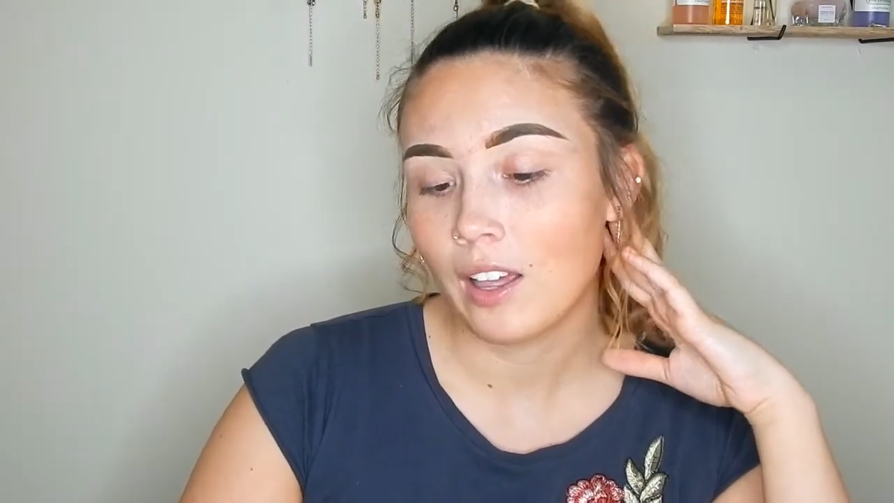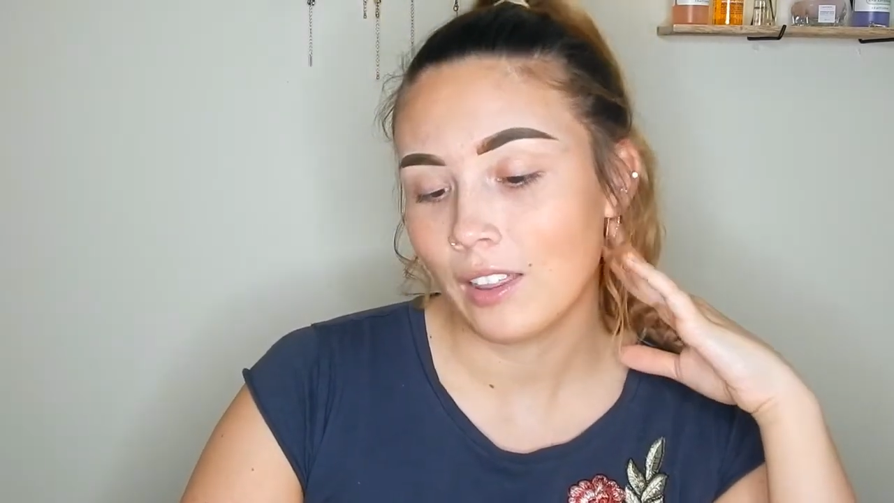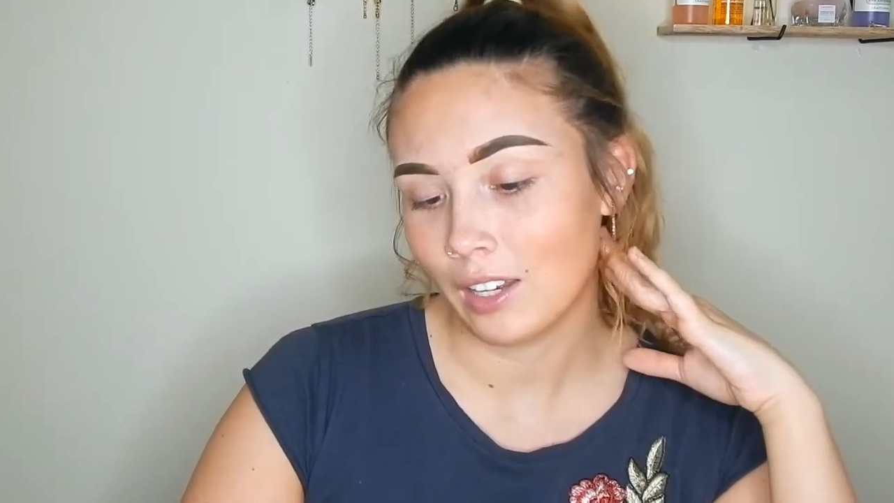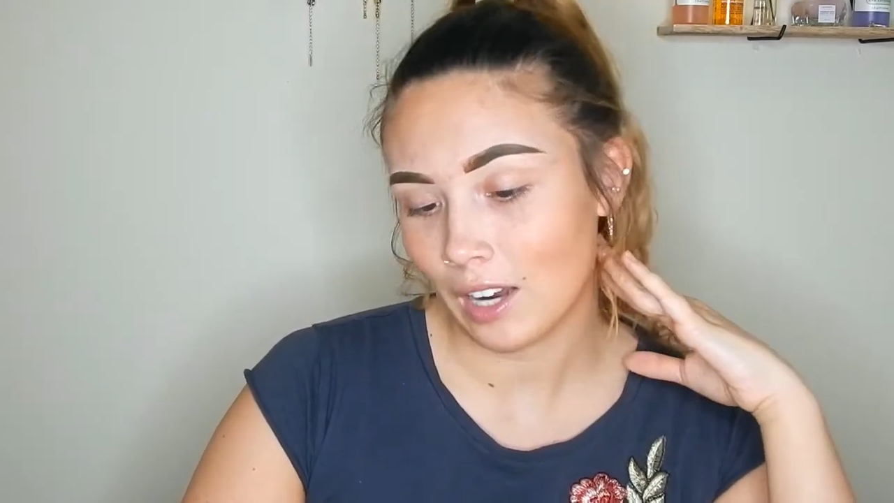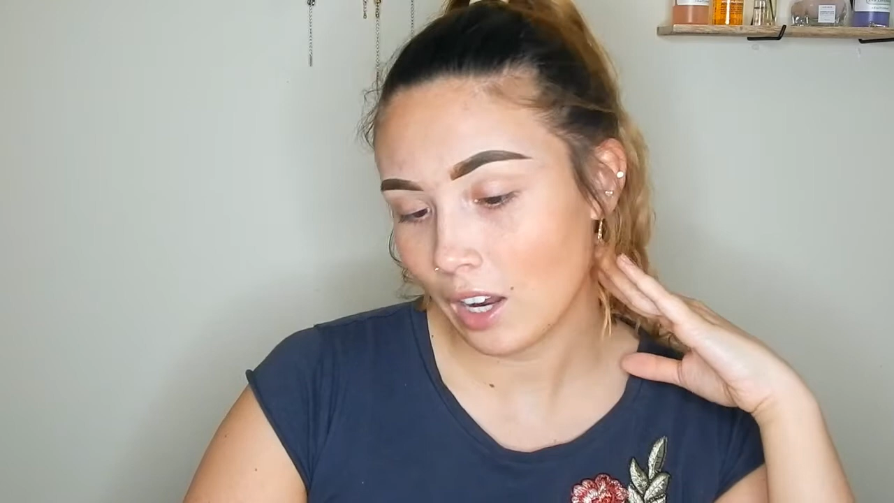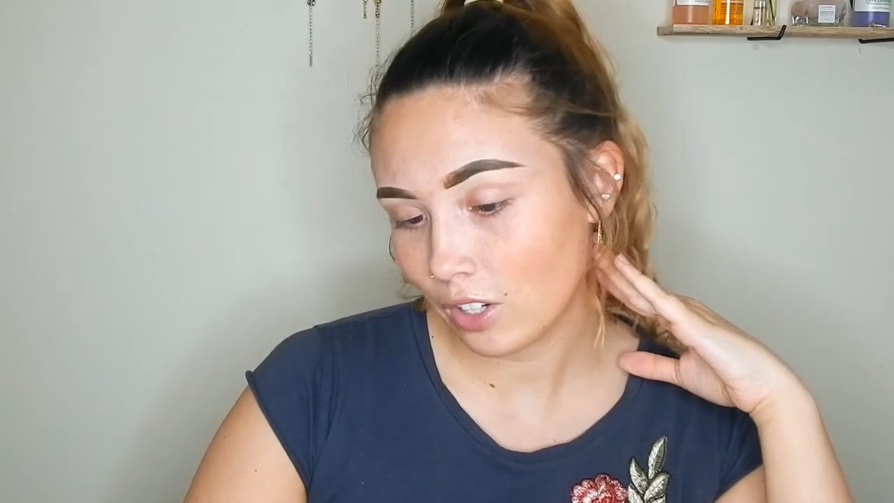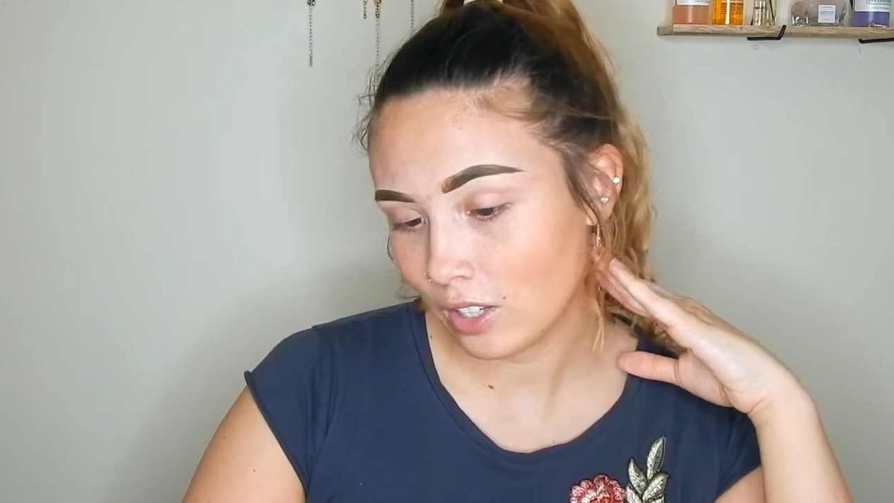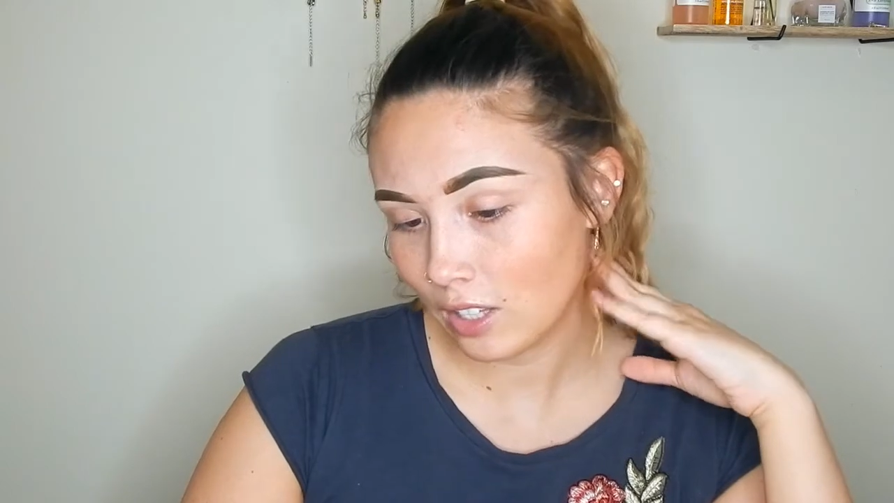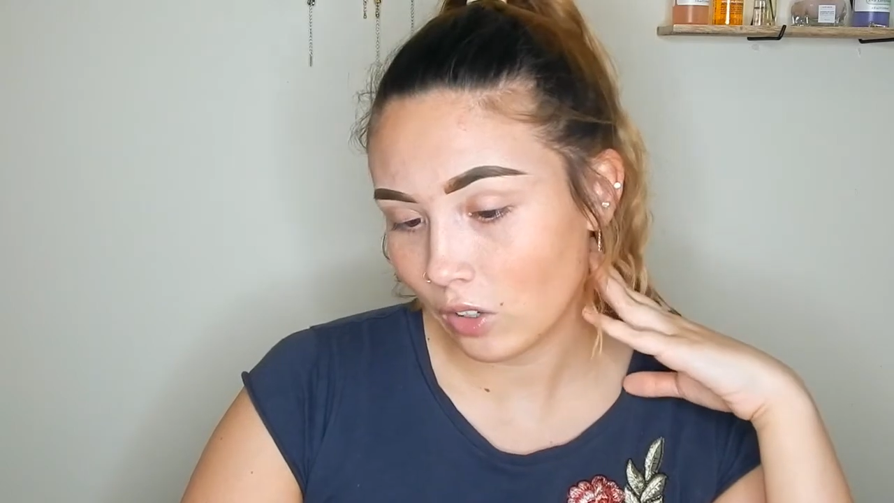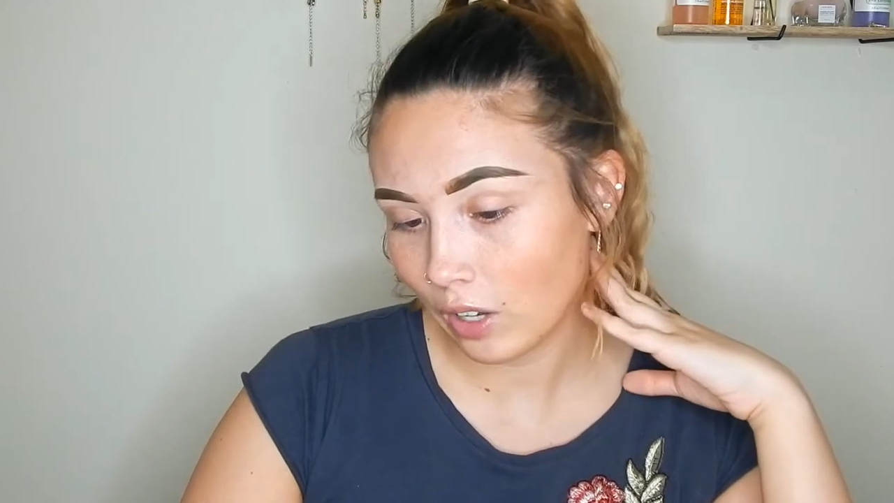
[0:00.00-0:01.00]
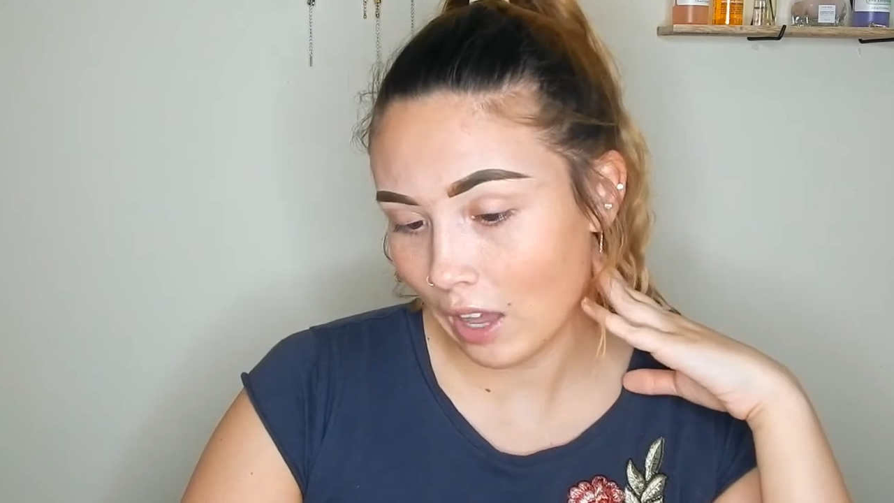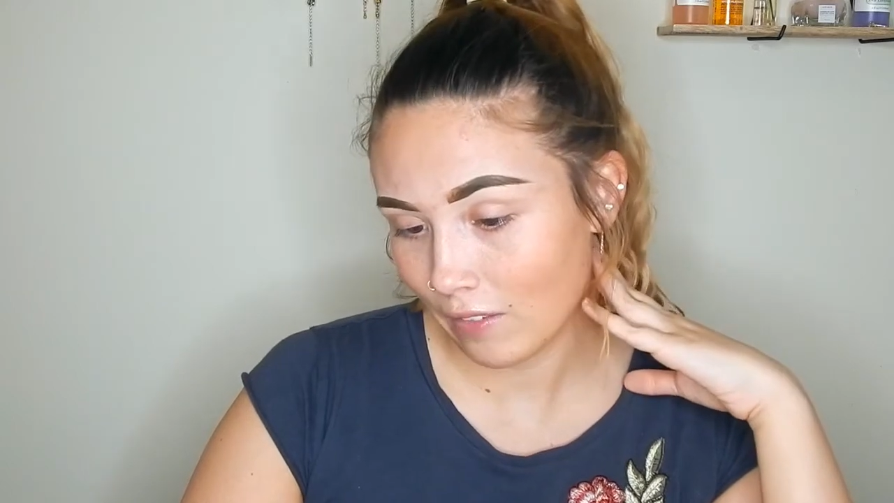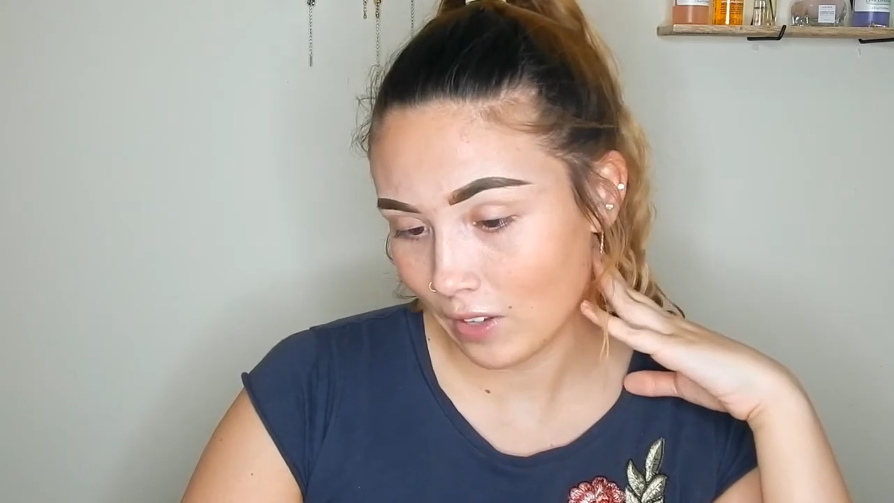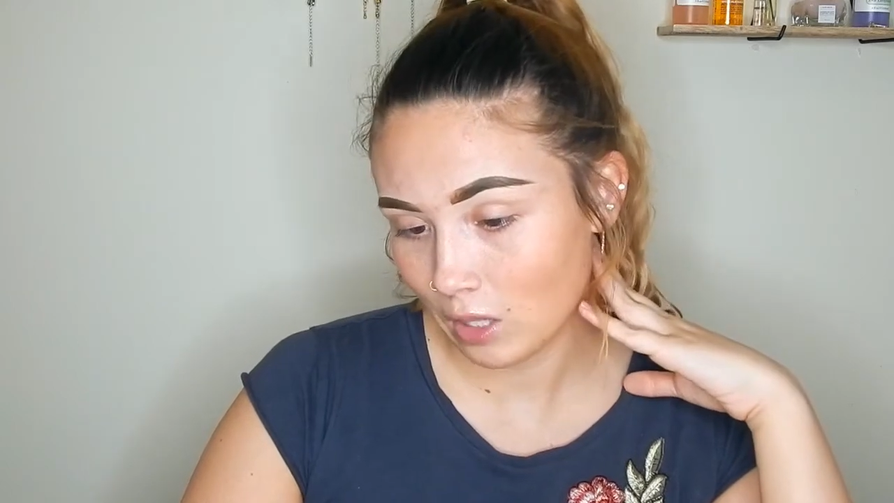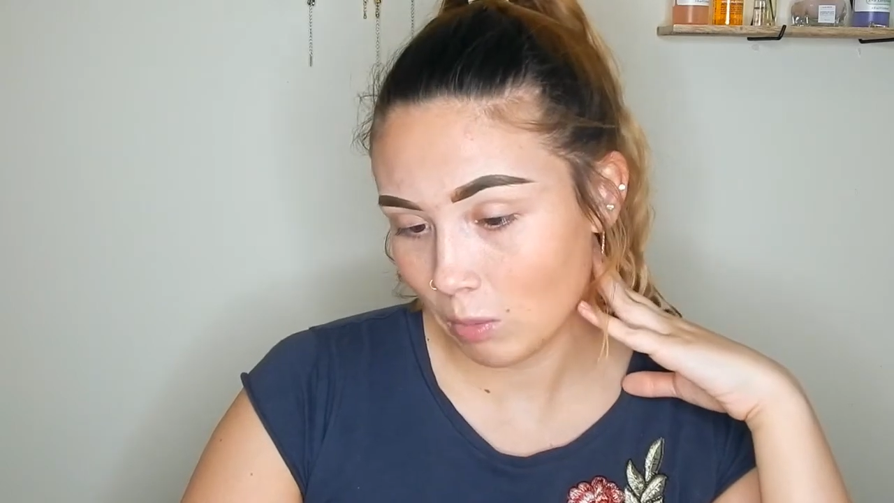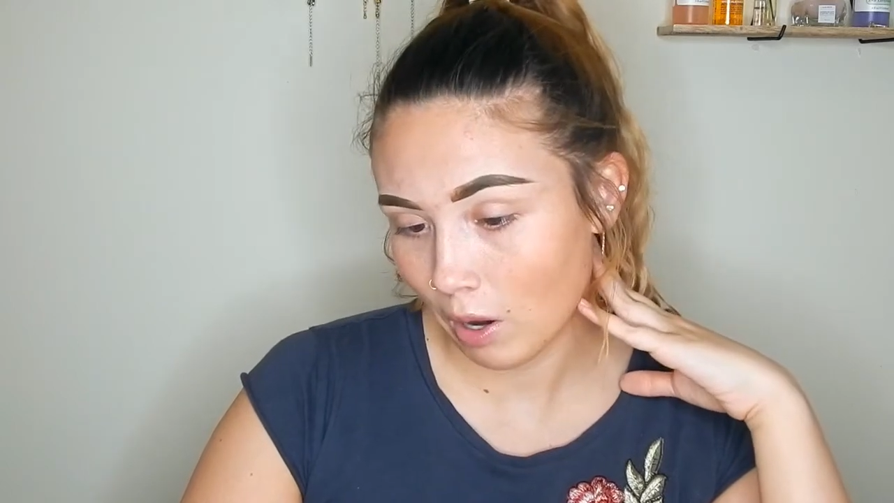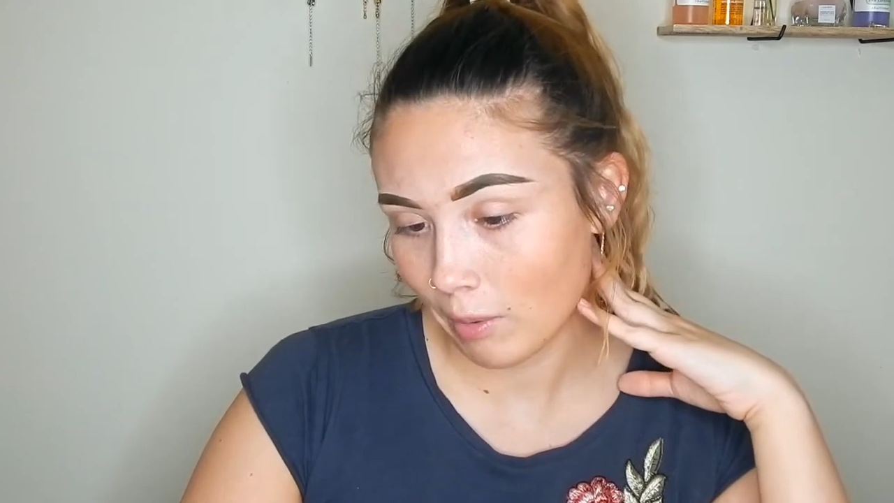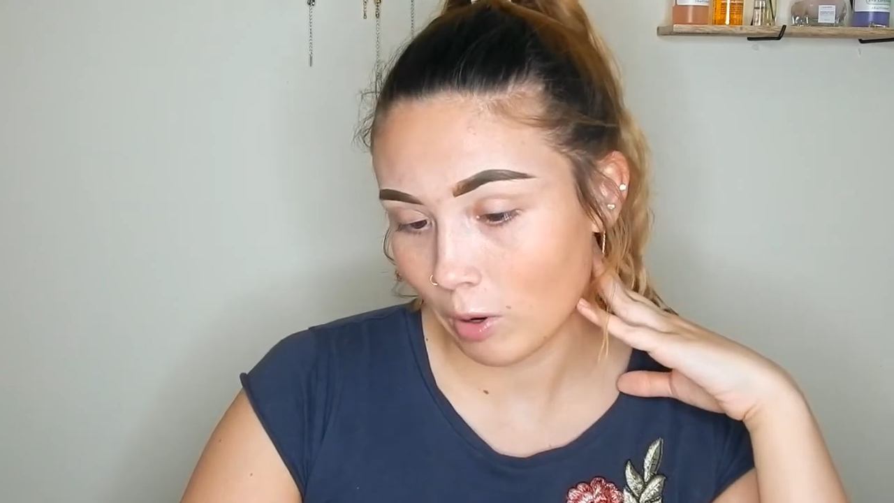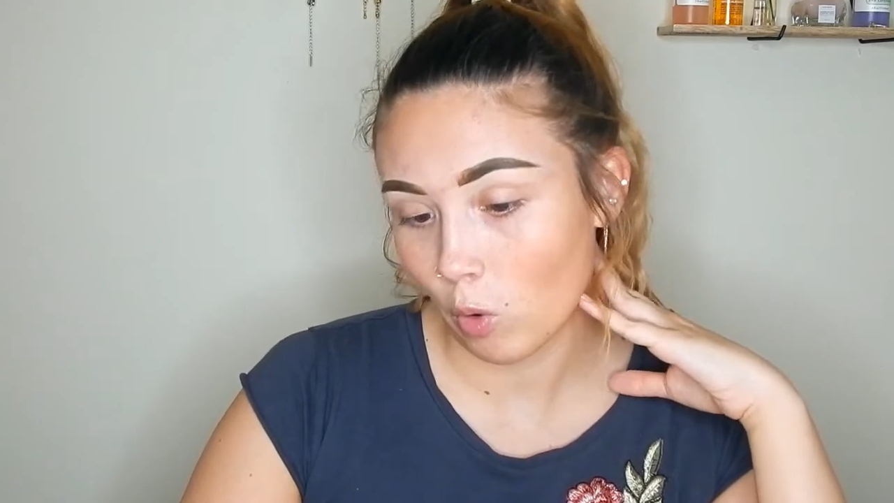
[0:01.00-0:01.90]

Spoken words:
the Tarte Silk Canvas Primer